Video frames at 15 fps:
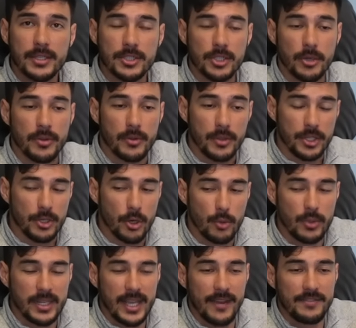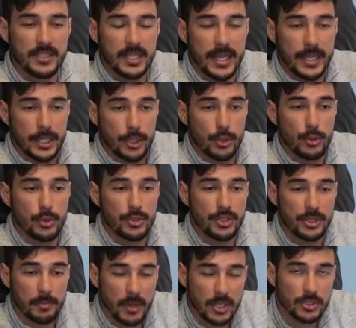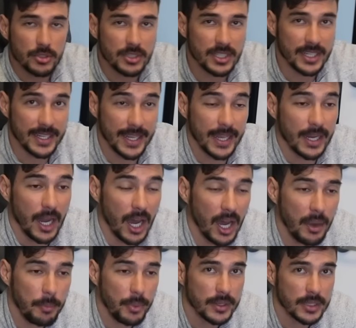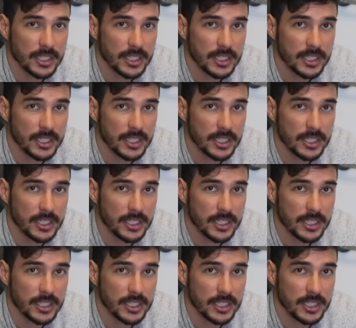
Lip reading: so you don't really have to, like, use your muscles to get up,